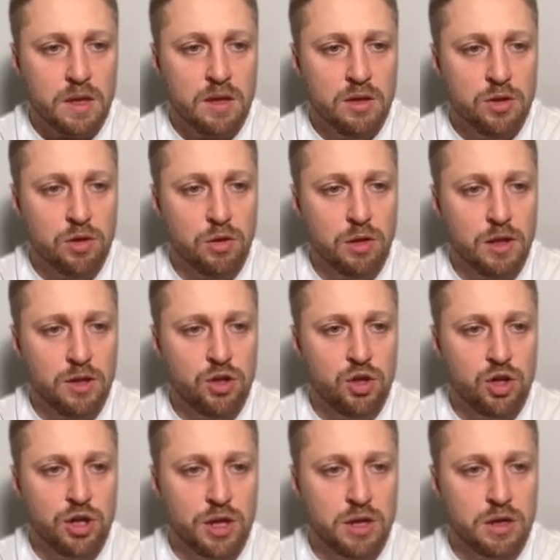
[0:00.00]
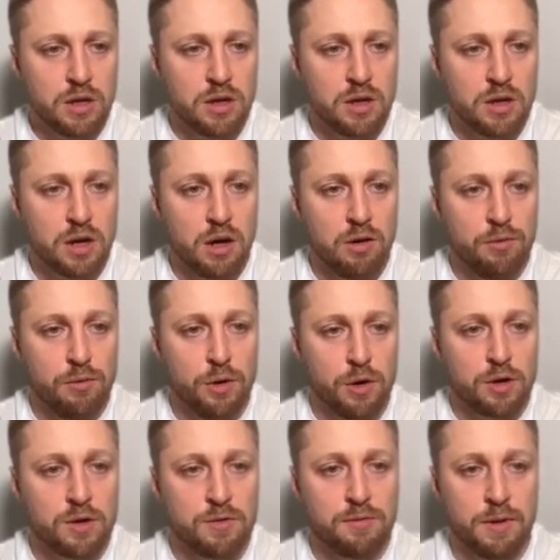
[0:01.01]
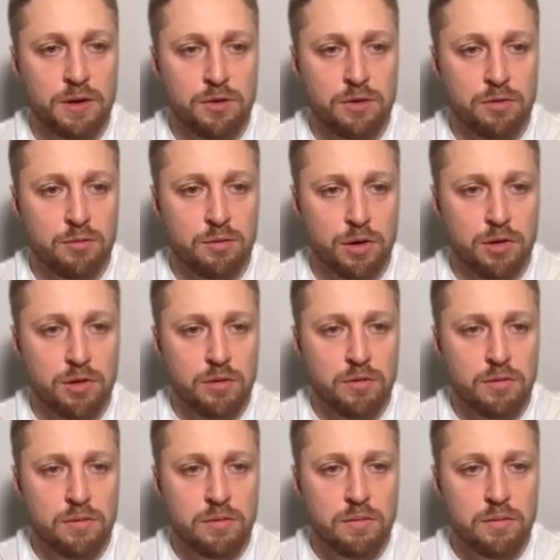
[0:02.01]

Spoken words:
So let's check how works fine tune model.